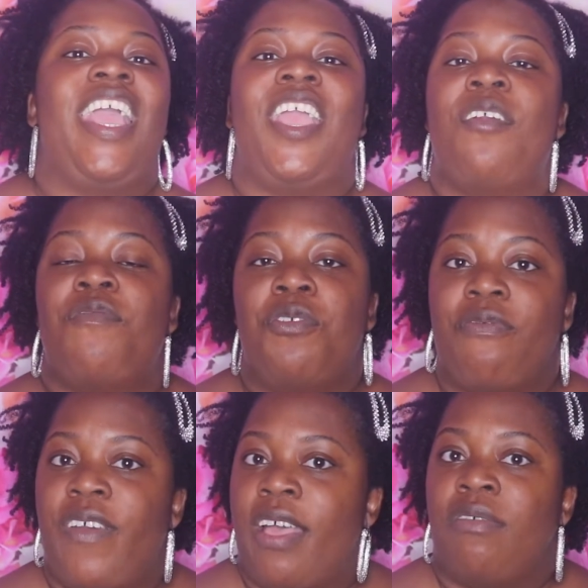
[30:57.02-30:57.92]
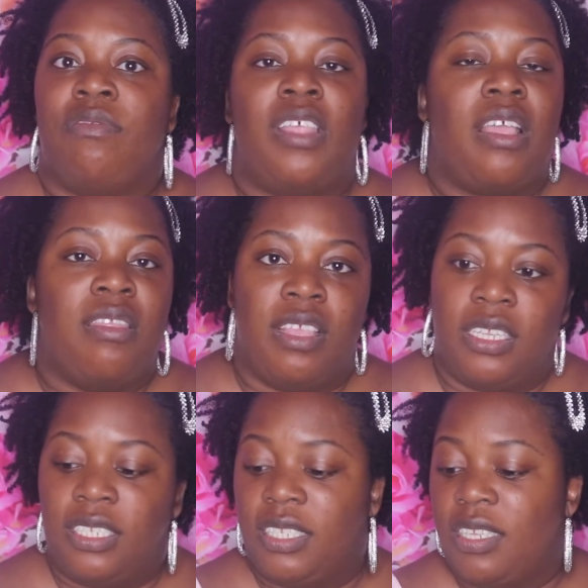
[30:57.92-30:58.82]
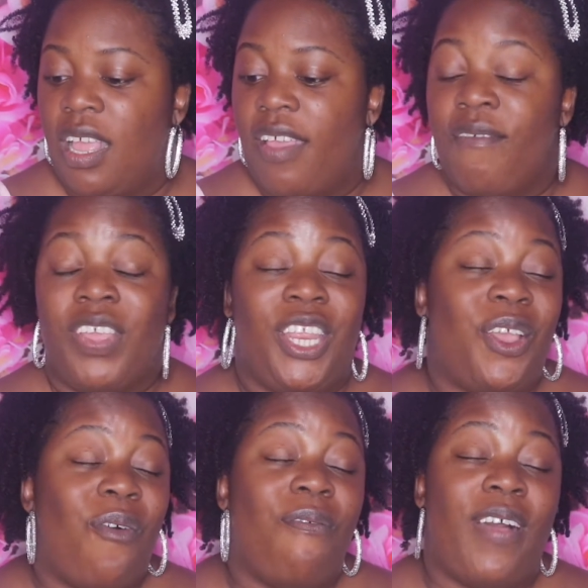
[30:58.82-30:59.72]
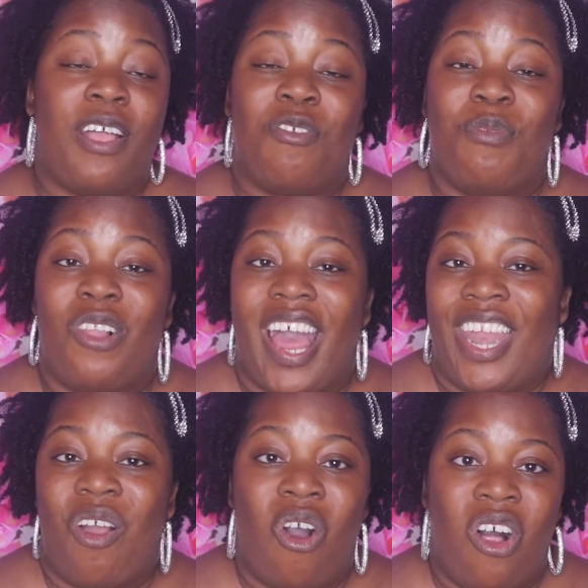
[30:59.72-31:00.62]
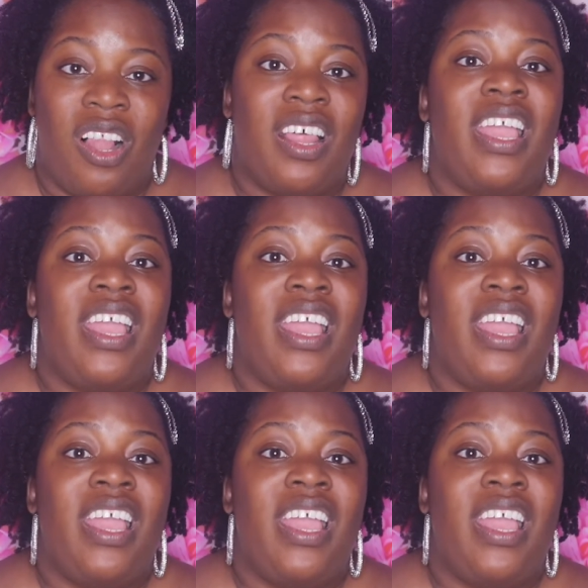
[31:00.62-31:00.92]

If you found this video valuable at all,